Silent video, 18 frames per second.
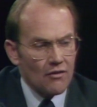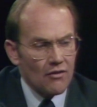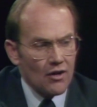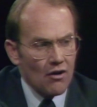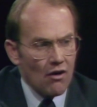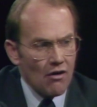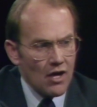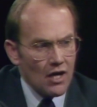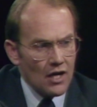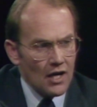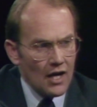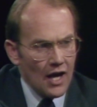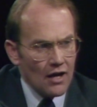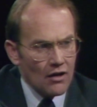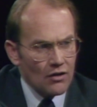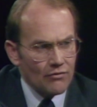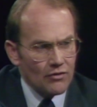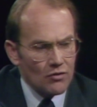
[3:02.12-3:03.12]
that are in and
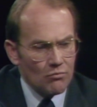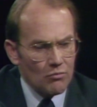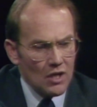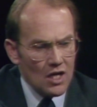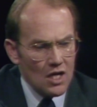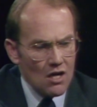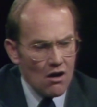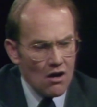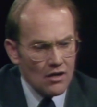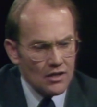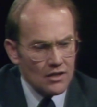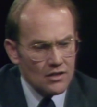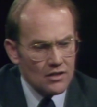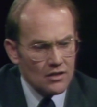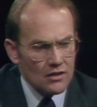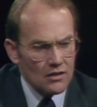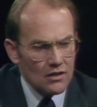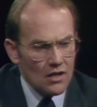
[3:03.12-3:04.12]
out of it, bidding on it,